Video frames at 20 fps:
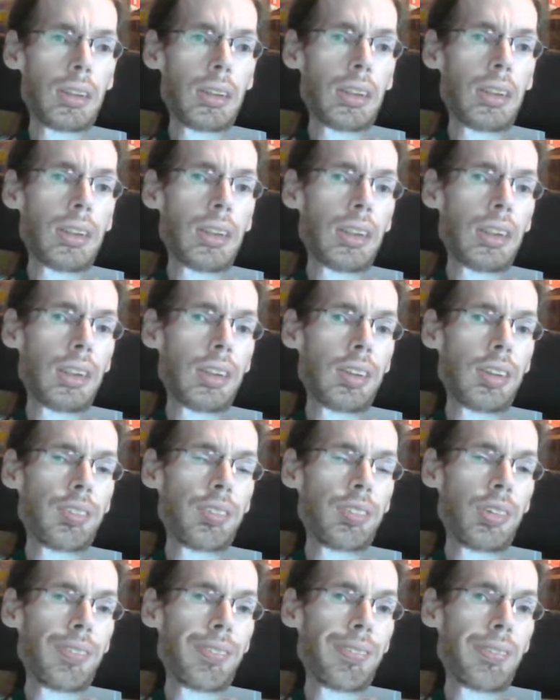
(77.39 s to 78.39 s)
of
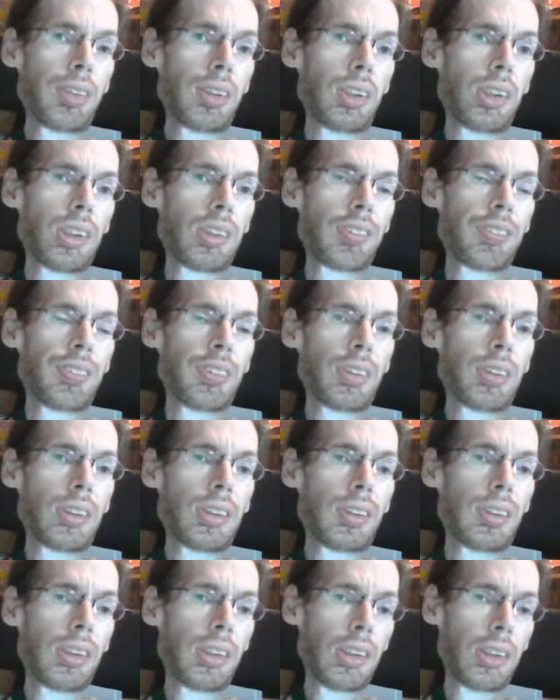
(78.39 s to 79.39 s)

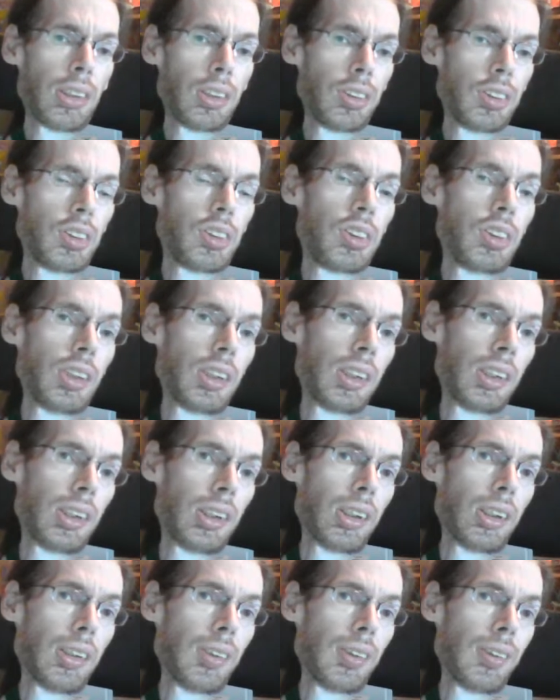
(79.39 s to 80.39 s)
Marvel,
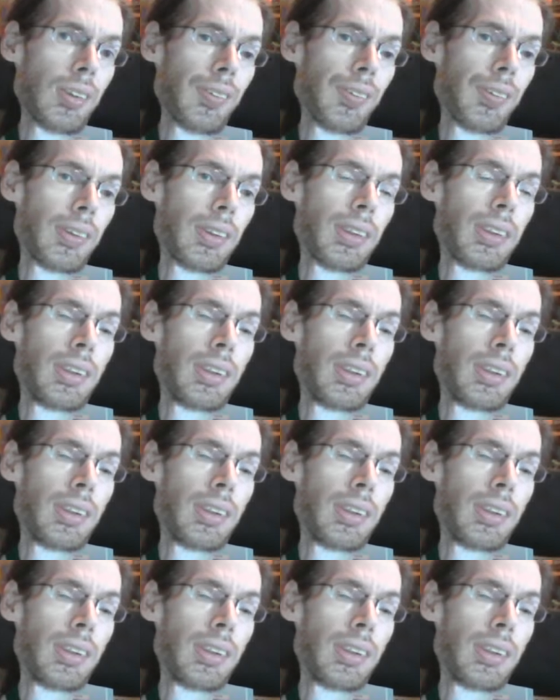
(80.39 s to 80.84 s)
so